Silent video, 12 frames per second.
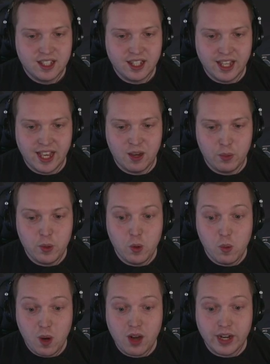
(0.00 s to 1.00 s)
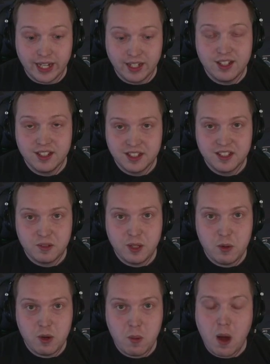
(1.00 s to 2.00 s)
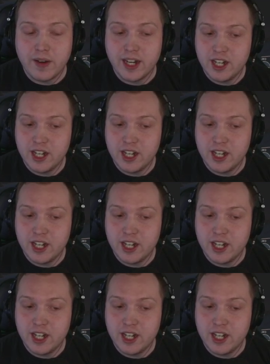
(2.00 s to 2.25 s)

Yeah, we were worried. We were worried.